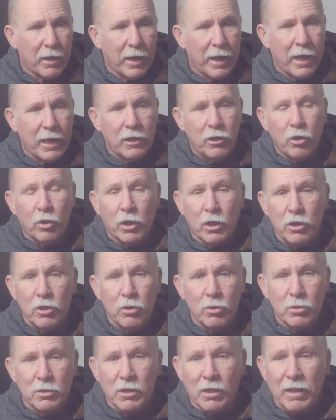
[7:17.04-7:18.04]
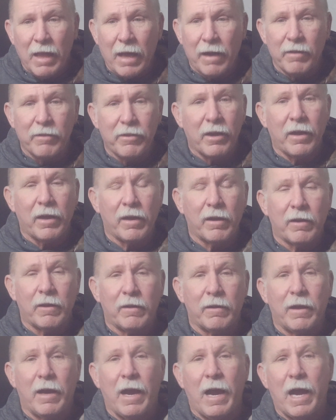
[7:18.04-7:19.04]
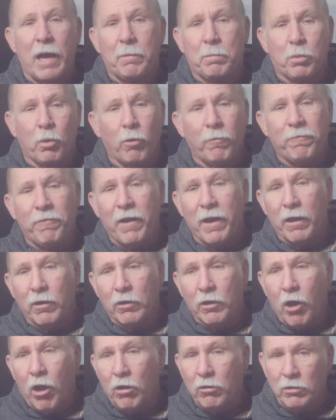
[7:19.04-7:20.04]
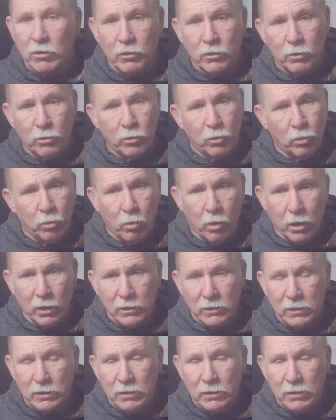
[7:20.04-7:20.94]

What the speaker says: and you can use a lot of the high profile colored ones.